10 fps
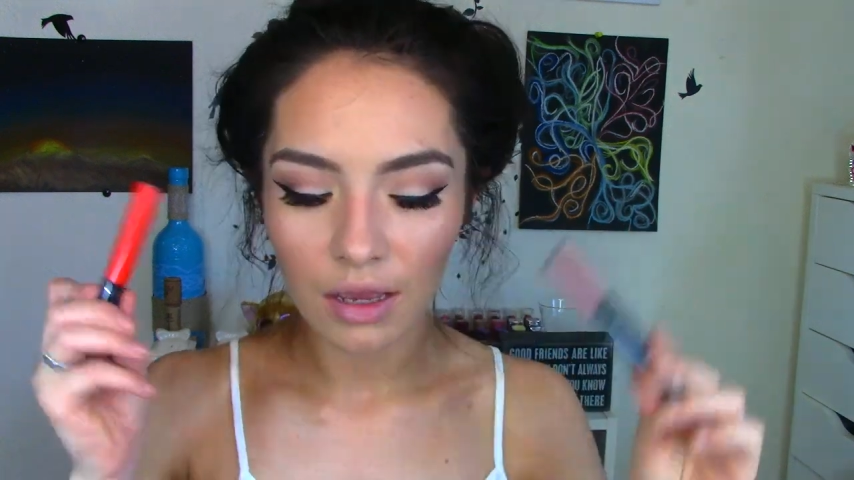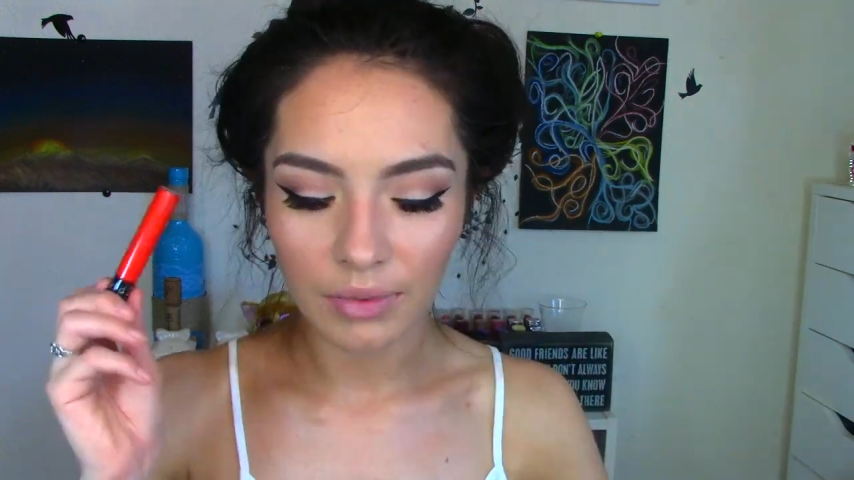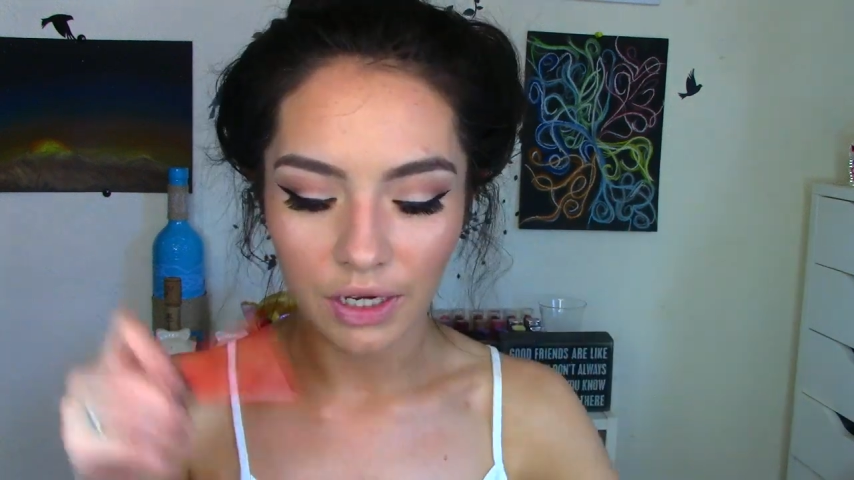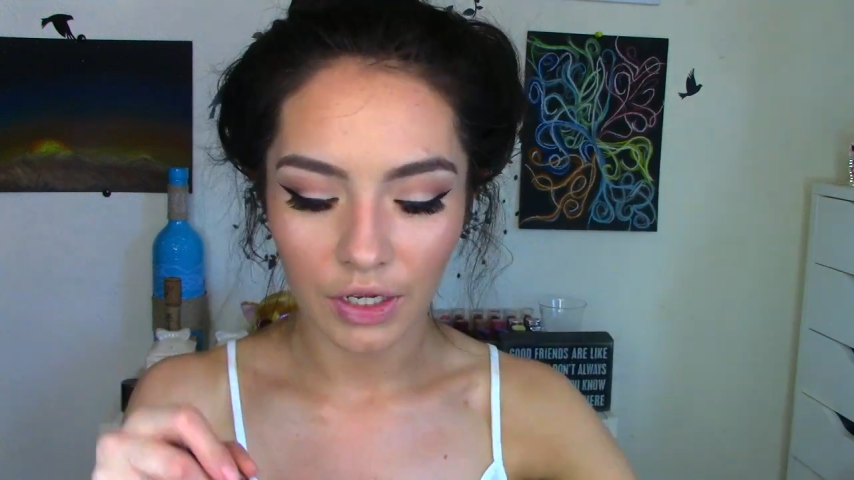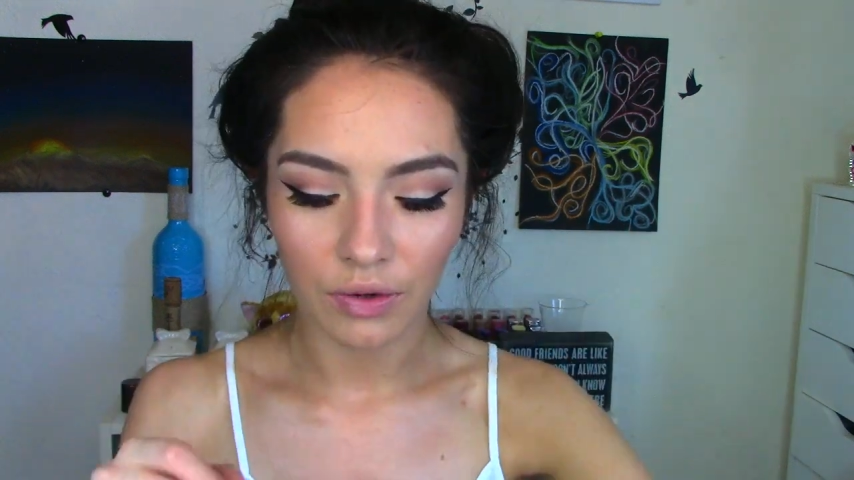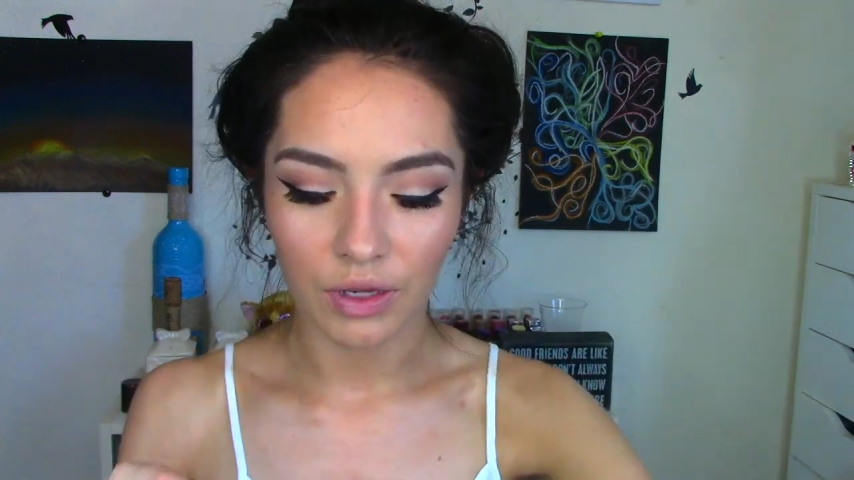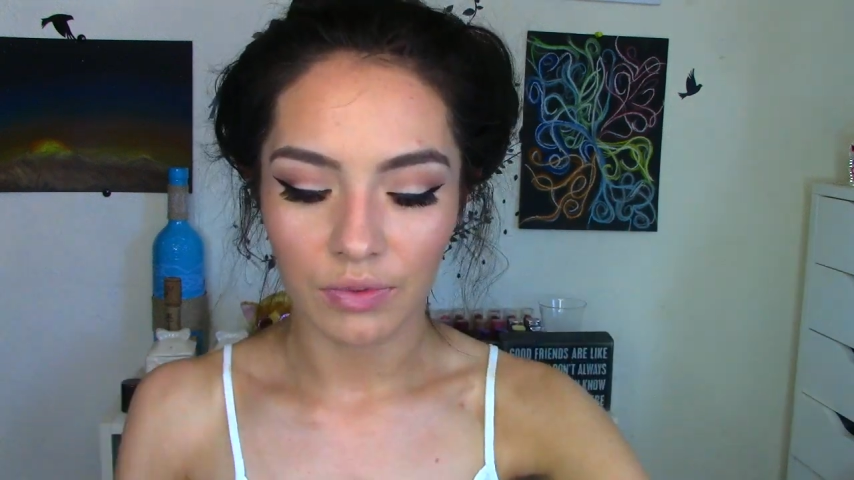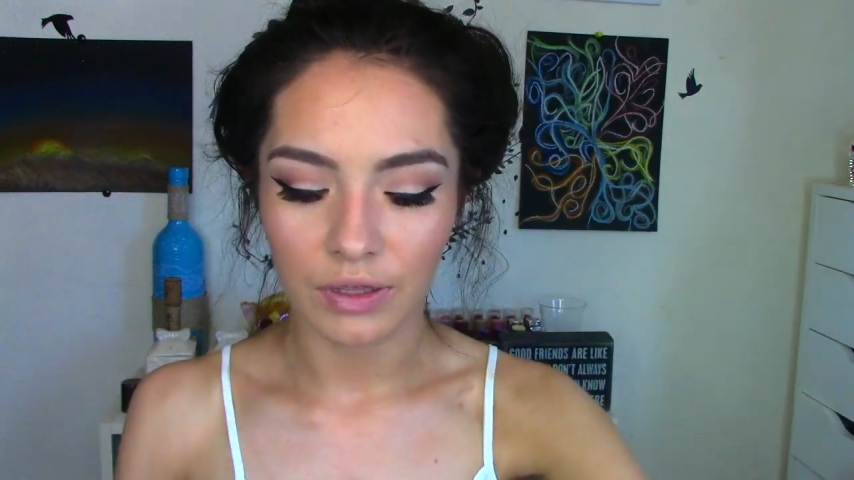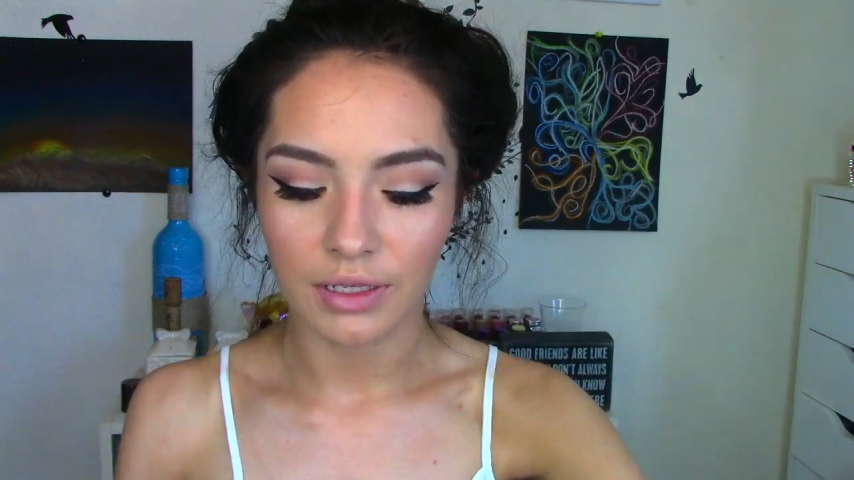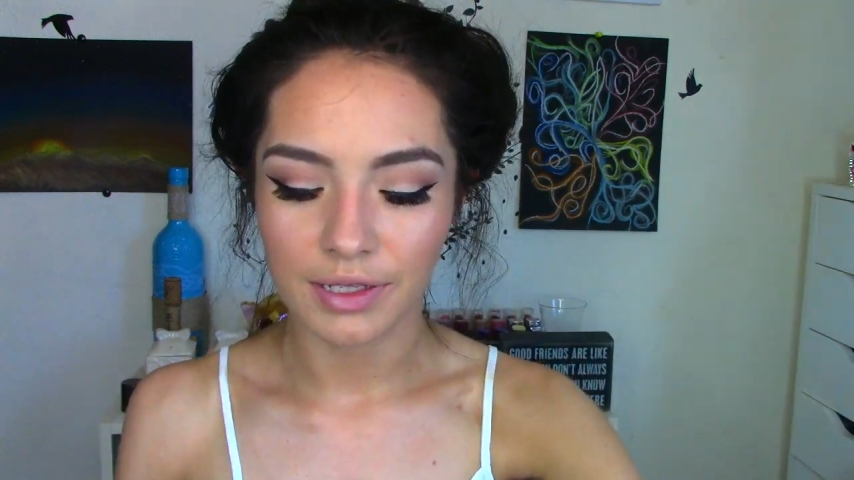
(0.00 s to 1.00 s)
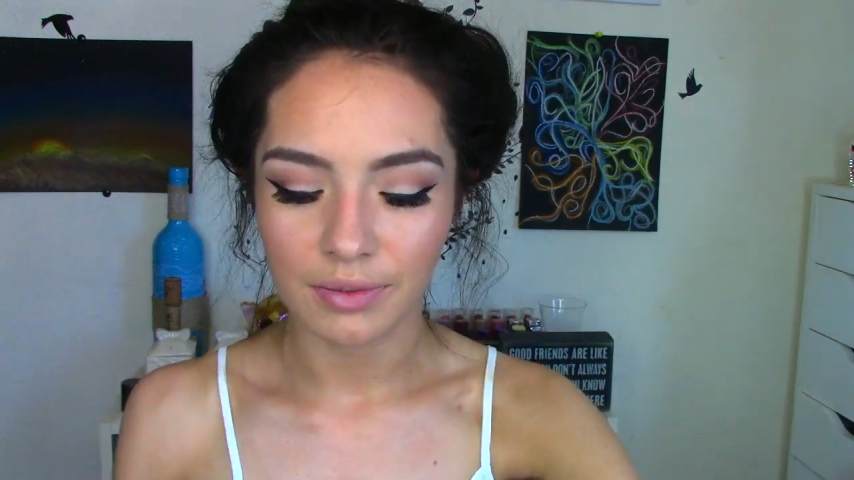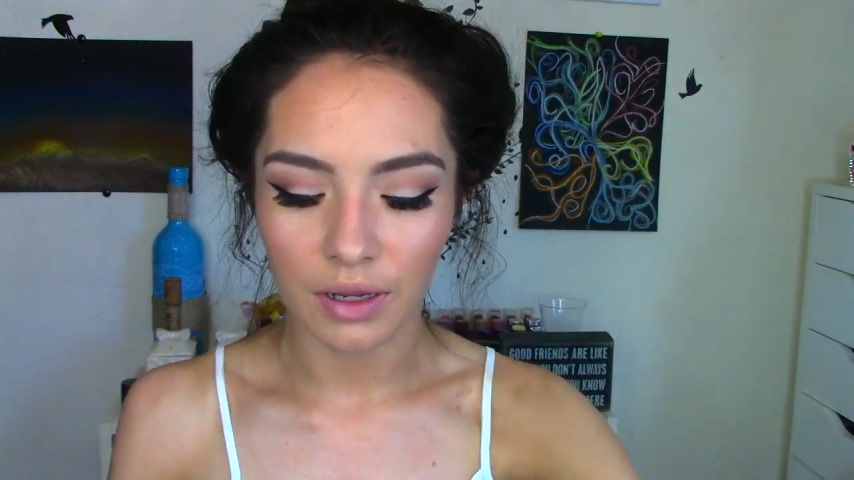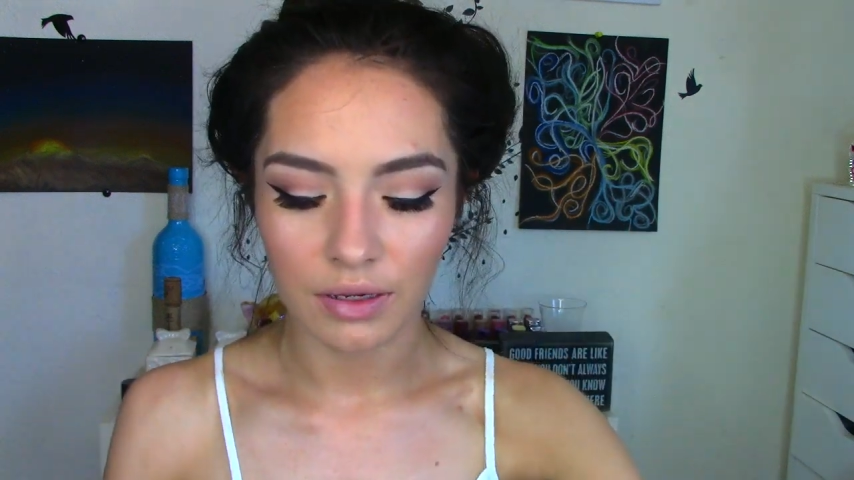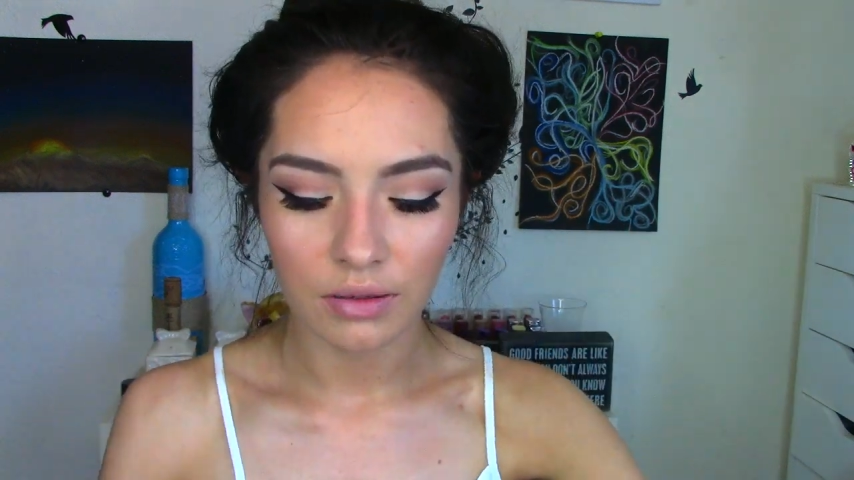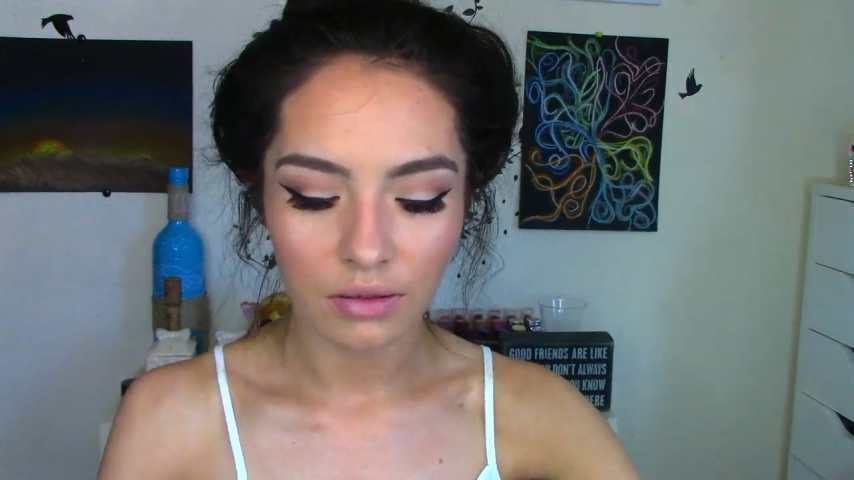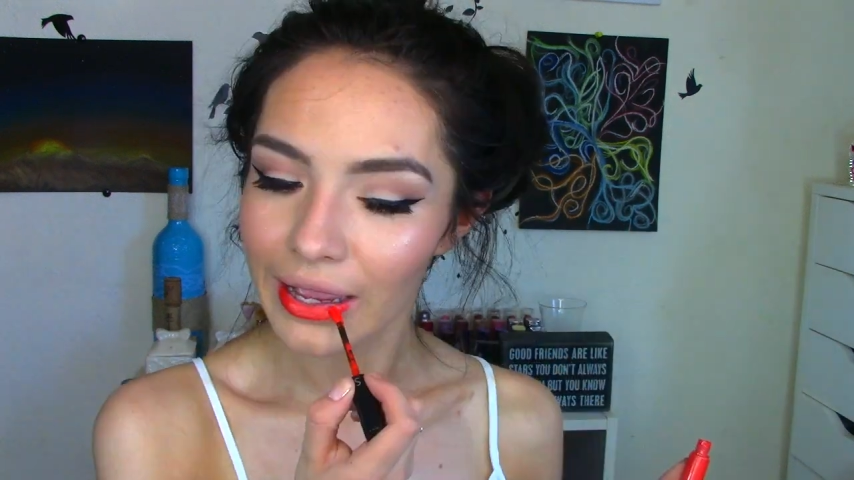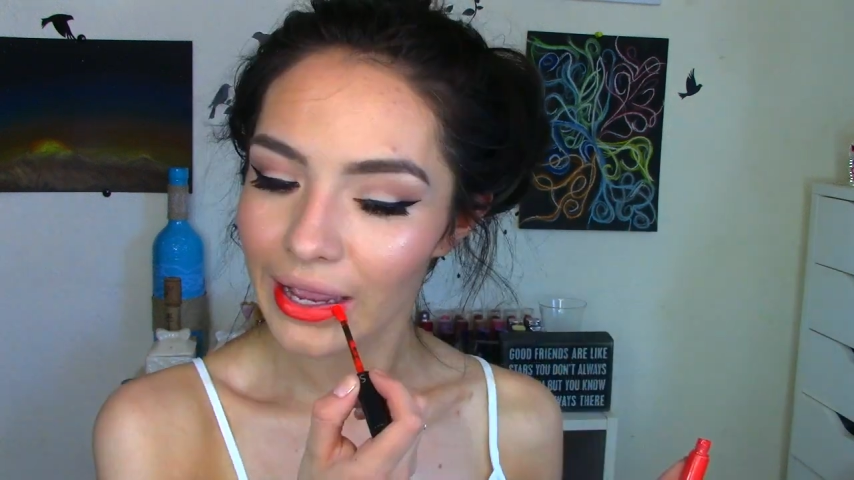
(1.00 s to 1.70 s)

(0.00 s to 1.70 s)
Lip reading: I'm gonna go in with this one.